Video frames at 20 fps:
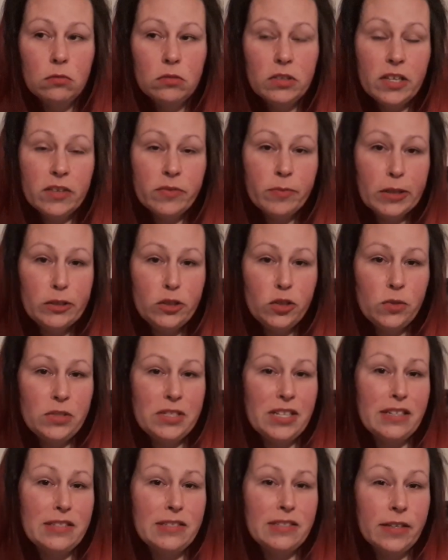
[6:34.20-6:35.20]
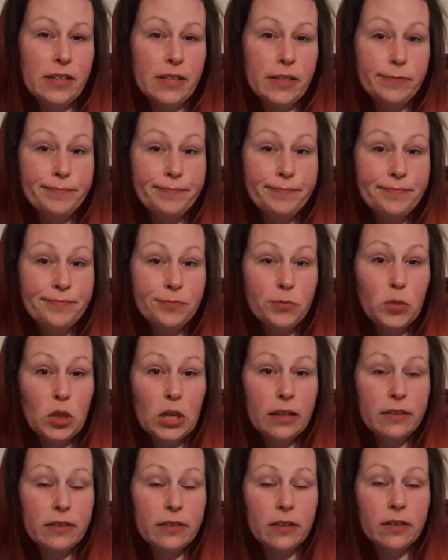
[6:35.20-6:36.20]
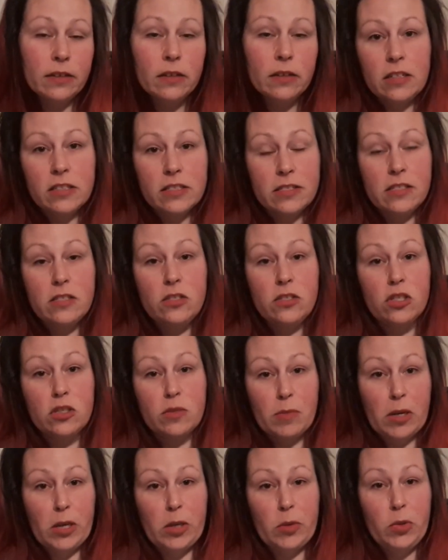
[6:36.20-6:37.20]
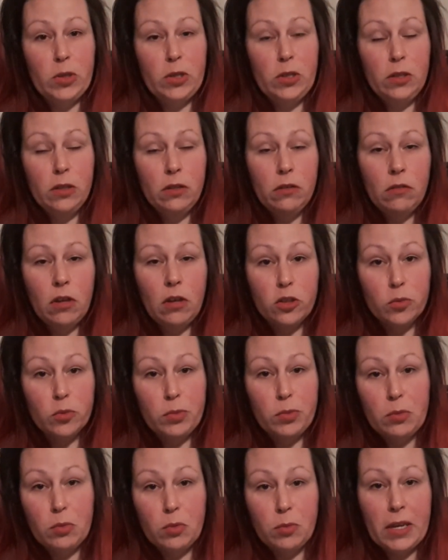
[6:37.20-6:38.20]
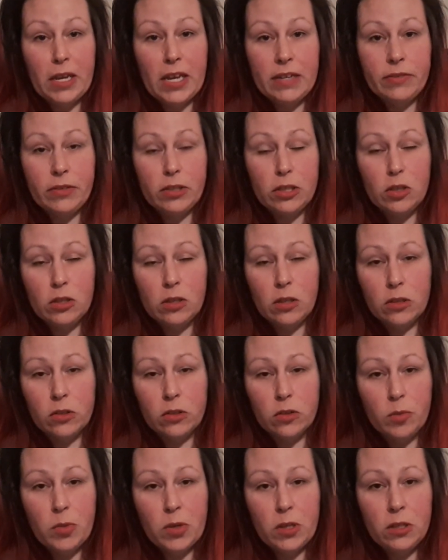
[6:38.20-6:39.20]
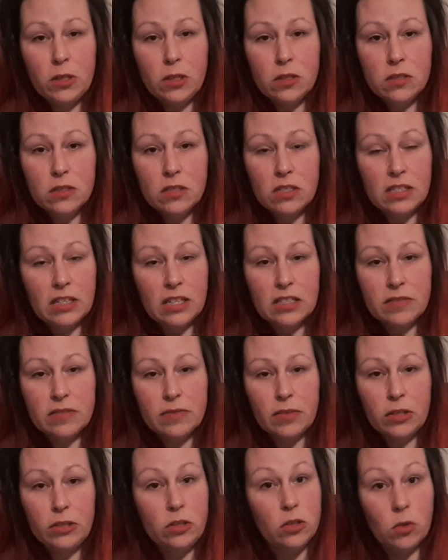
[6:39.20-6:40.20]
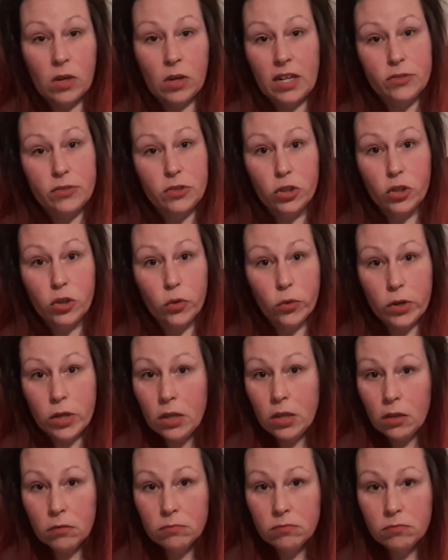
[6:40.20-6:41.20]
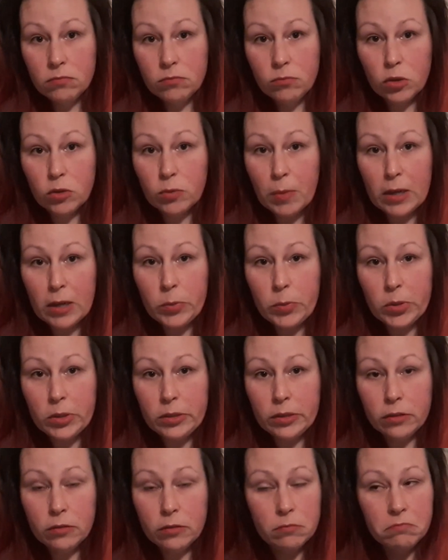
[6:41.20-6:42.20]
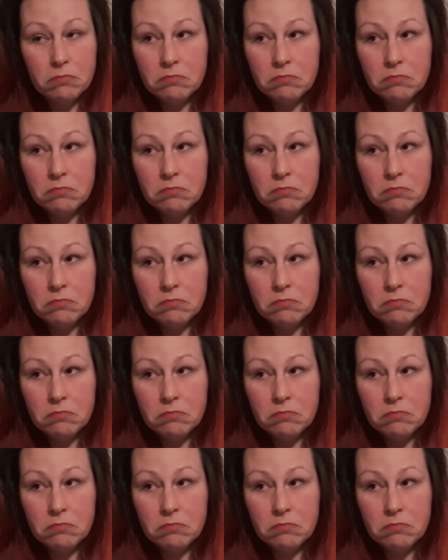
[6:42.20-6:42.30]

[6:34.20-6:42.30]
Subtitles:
give my 2 cents in what I think. This is just my opinion. Other people may have other opinions, and that's fine. You don't have to agree with my opinion.